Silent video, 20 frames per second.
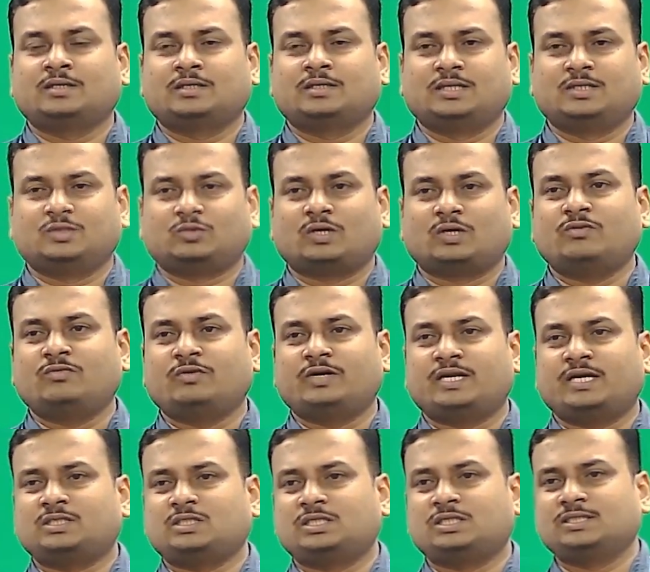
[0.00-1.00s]
this one,
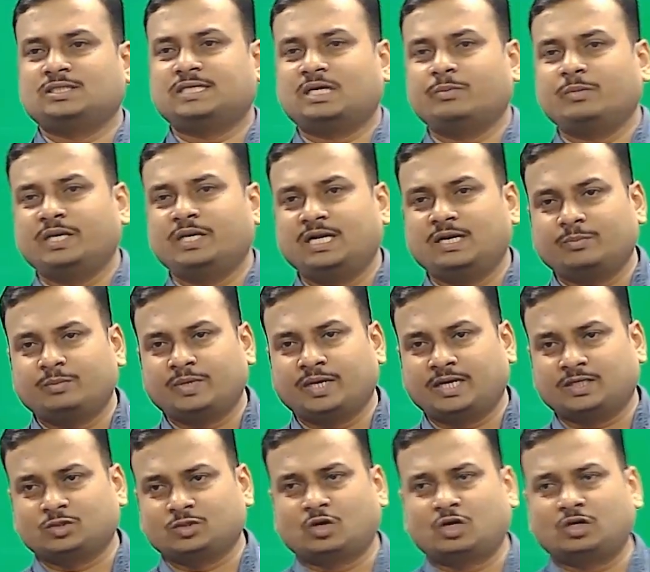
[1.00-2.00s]
whereas germanium
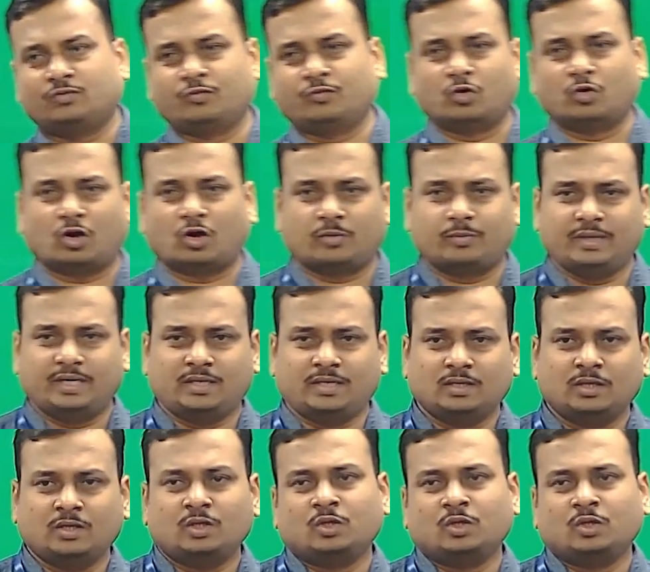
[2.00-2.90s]
has got 4 orbit.